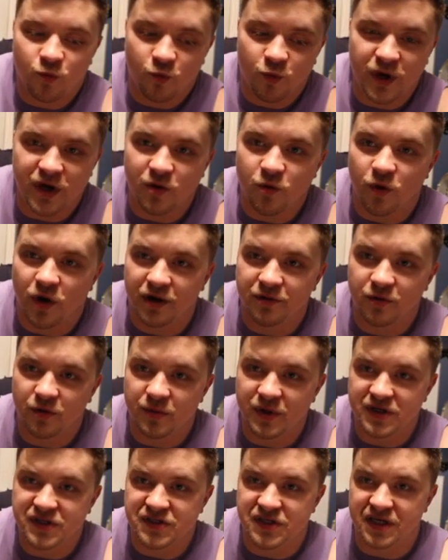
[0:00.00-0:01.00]
week 1 would
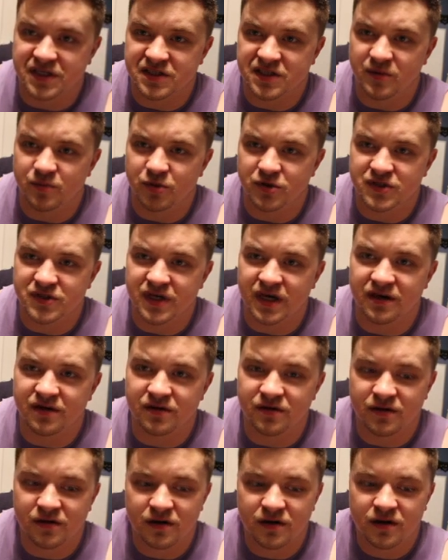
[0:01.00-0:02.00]
be 60%,
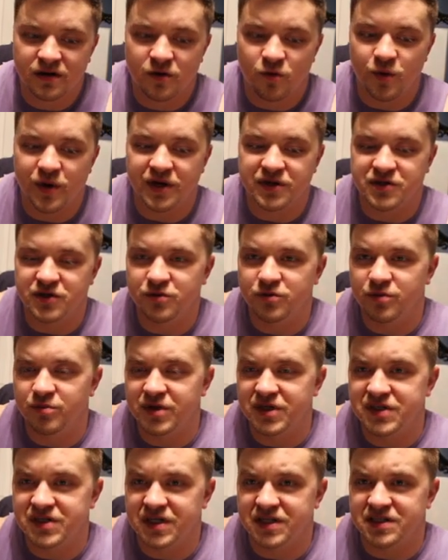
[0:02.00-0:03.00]
week 2 would
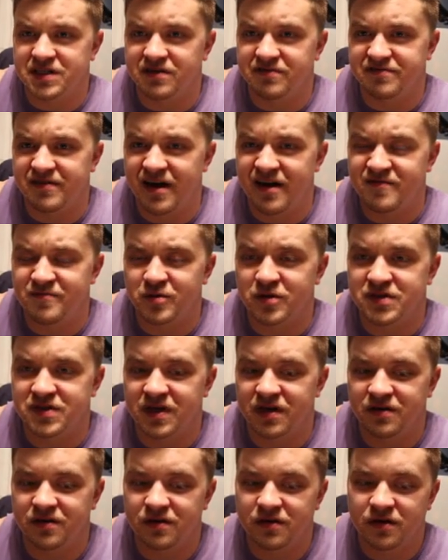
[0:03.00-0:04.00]
be
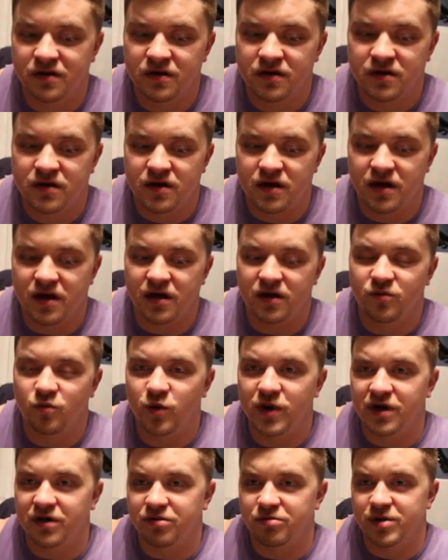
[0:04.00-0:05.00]
65%, and
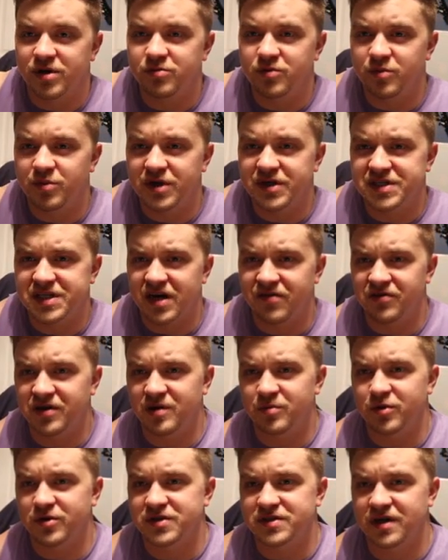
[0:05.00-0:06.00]
week 3 would be
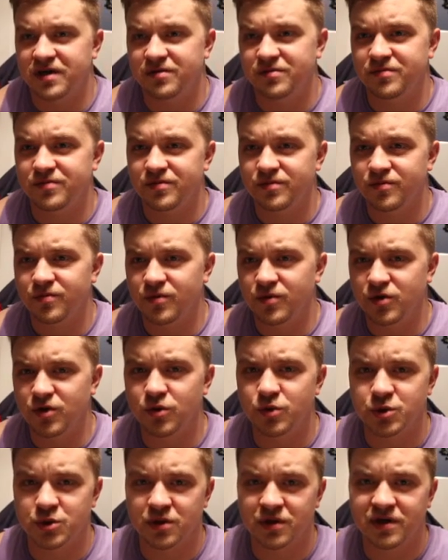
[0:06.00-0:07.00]
70%.
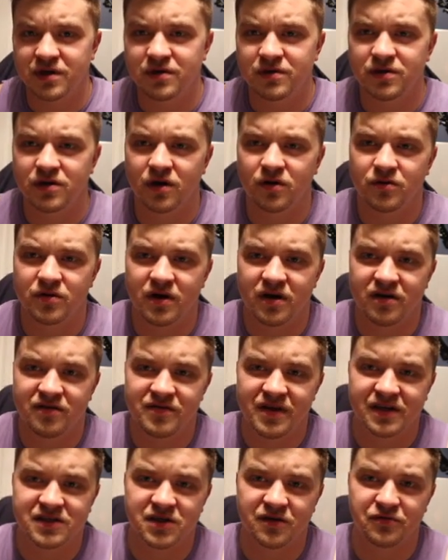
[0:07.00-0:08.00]
Usually,
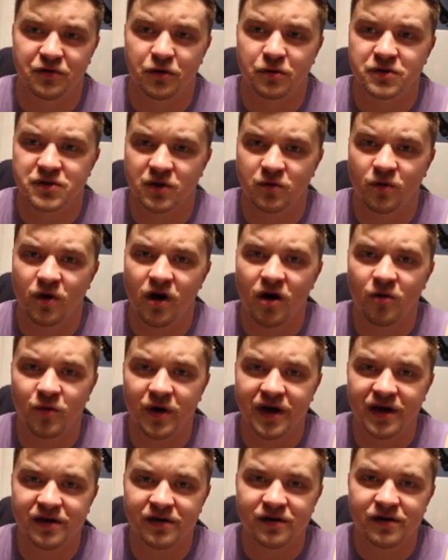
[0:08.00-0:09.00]
that's if you're using raw
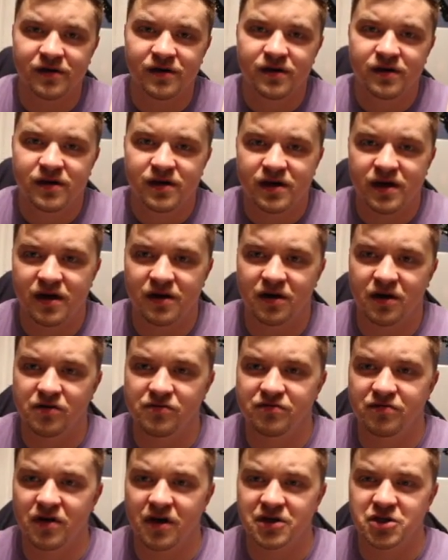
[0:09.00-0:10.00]
weight, and it can
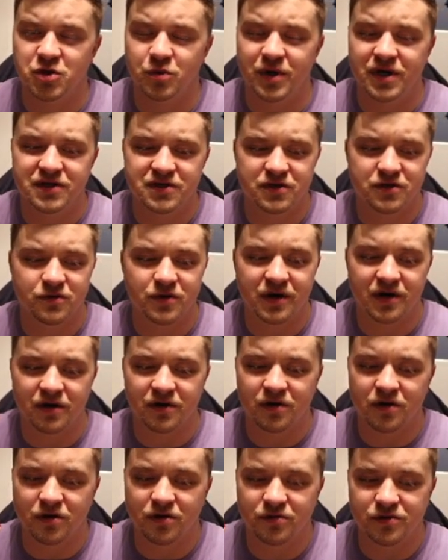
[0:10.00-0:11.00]
fluctuate too. It can
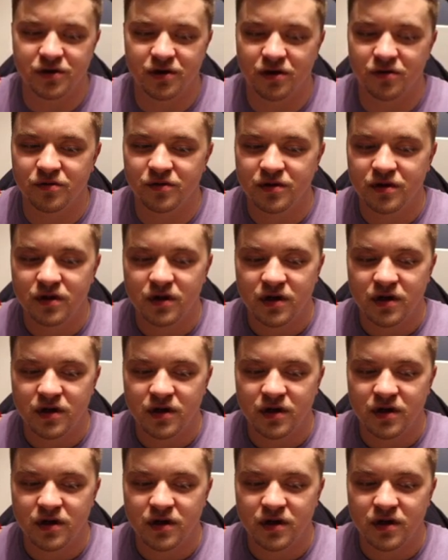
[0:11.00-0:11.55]
go,